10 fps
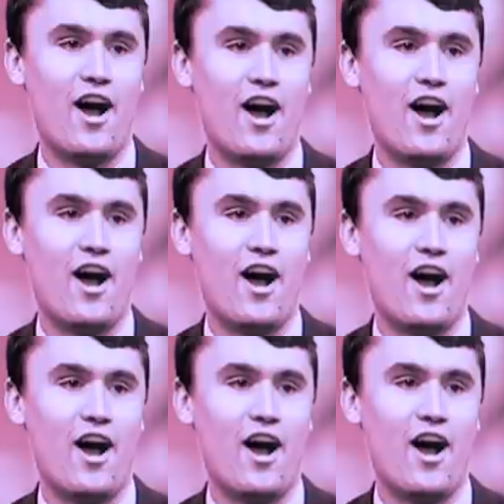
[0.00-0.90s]

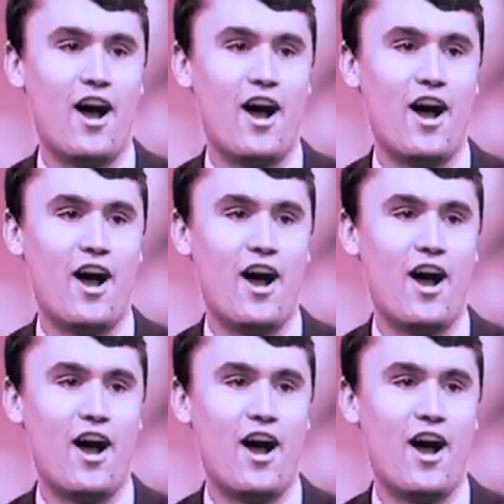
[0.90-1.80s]

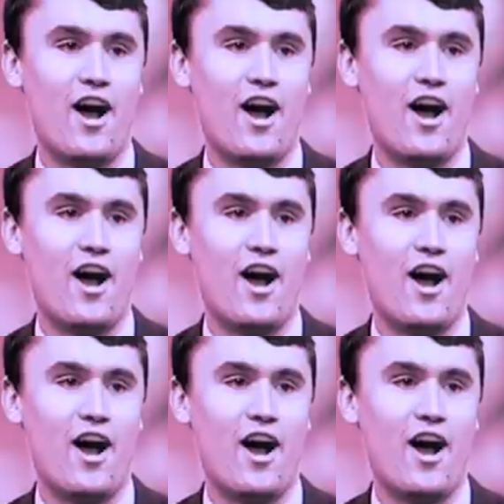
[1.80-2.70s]

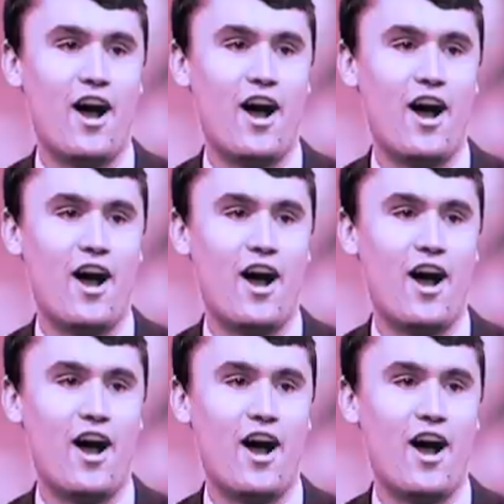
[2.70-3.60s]

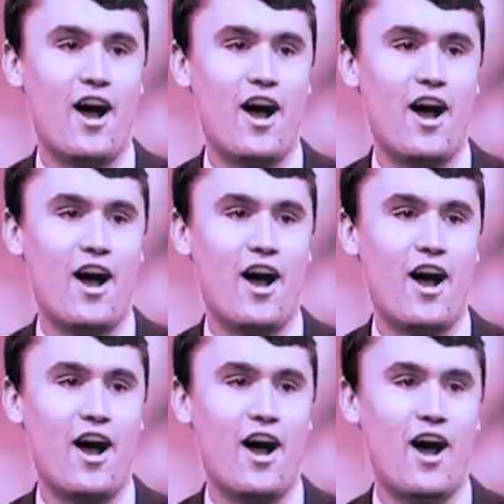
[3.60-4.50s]

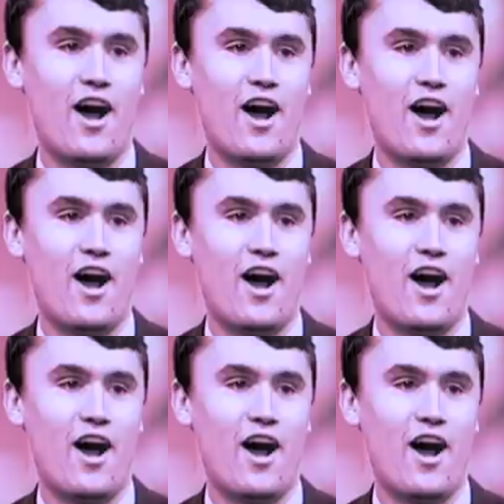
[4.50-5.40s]

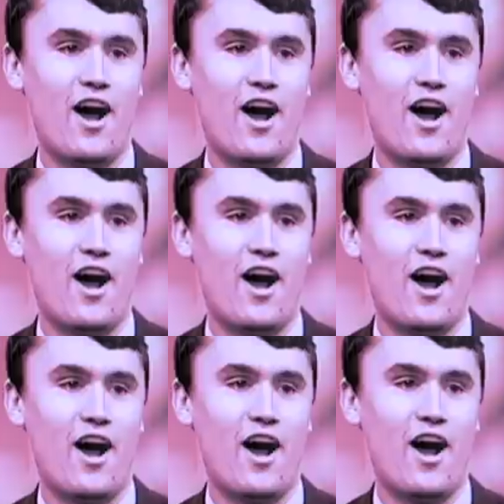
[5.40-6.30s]

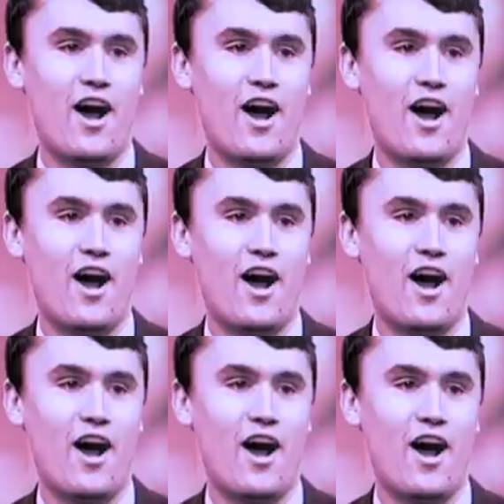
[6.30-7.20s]

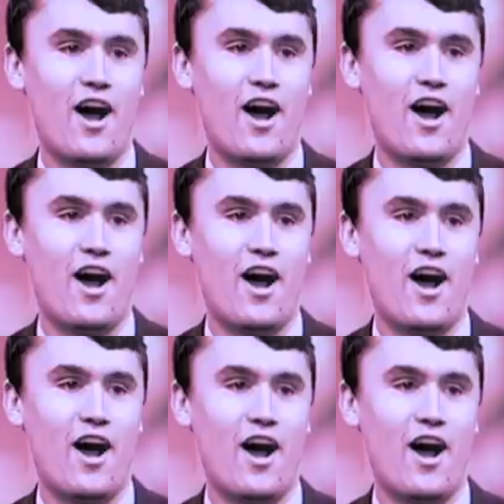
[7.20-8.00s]
This person isn't speaking.